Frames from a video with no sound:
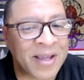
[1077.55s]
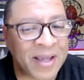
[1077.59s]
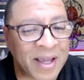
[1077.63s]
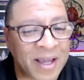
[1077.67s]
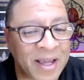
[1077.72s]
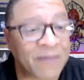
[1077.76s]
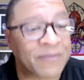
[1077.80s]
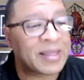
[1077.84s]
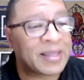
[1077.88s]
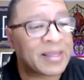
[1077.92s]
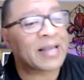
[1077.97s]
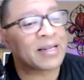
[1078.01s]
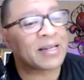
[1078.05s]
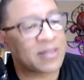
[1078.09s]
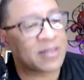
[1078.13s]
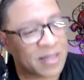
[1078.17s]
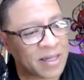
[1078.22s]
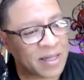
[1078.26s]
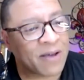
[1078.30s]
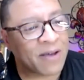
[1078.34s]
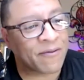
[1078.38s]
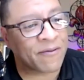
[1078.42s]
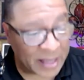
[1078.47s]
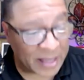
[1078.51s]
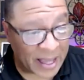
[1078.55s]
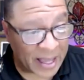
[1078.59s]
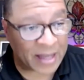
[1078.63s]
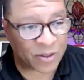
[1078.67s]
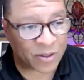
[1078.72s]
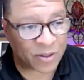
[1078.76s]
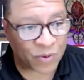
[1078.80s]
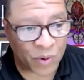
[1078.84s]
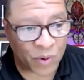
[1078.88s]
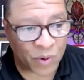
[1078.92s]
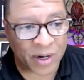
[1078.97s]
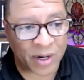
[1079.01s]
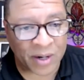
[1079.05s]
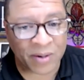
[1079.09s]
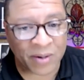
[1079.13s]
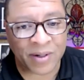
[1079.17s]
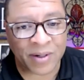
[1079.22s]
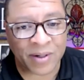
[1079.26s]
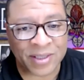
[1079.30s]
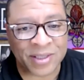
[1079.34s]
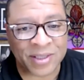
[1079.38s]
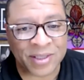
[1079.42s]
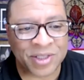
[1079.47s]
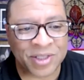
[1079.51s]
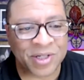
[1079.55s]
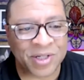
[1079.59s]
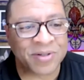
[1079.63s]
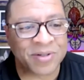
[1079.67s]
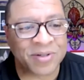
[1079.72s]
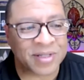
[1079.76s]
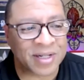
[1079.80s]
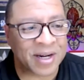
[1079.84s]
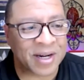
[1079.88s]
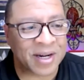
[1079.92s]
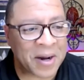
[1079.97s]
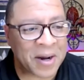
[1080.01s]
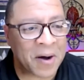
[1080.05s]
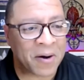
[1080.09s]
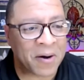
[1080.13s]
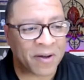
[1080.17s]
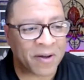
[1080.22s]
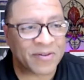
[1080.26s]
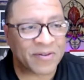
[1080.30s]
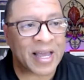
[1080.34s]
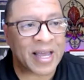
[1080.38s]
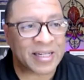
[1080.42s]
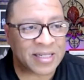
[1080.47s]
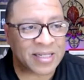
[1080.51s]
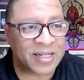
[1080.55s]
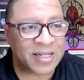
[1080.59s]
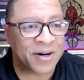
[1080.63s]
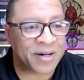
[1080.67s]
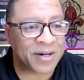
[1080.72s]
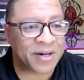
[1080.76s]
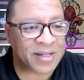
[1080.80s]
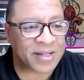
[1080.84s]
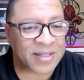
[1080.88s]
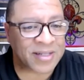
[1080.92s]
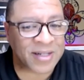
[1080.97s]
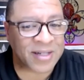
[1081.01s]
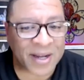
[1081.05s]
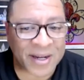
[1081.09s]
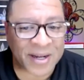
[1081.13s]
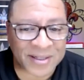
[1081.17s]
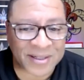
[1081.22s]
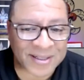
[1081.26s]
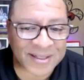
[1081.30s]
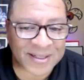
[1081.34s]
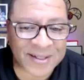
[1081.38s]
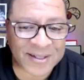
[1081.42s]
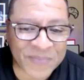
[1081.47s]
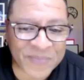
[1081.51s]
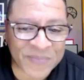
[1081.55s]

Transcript: If that's where they're choosing to go, if that's their destination,